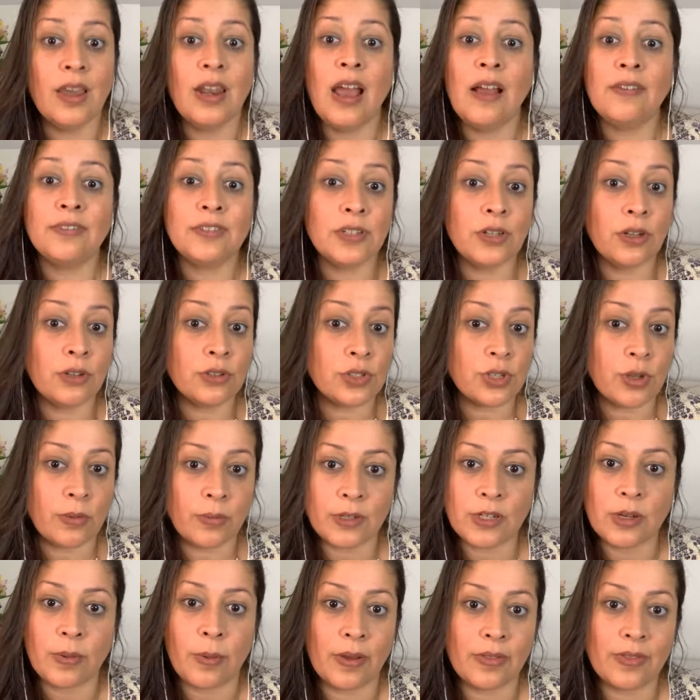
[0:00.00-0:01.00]
I'd have to know
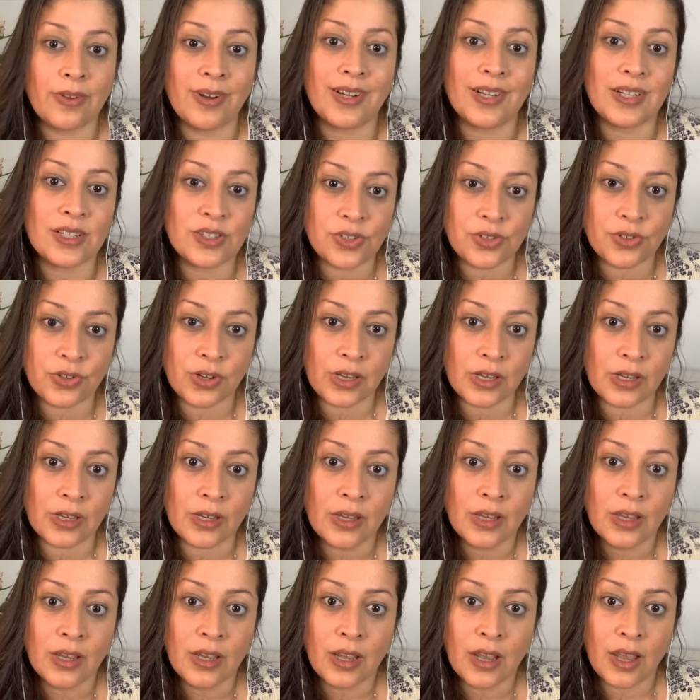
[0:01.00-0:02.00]
so much about their
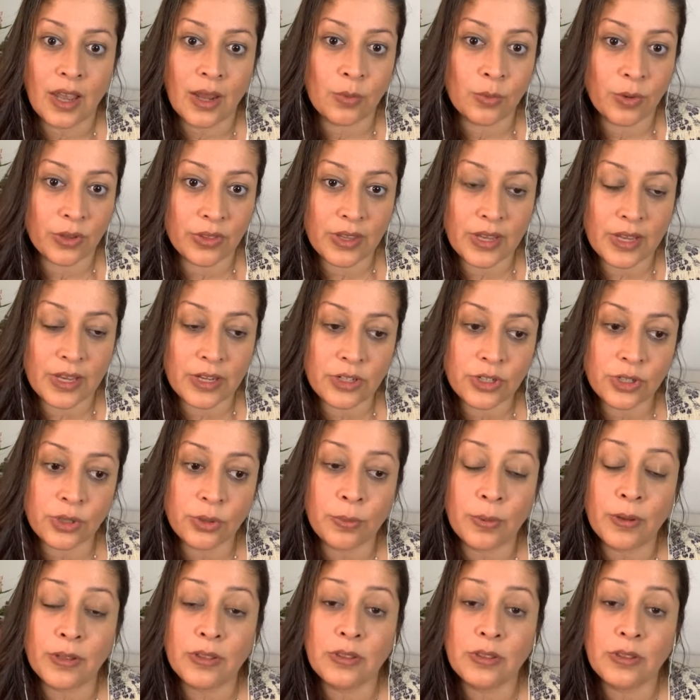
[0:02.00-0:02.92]
history and what they can do.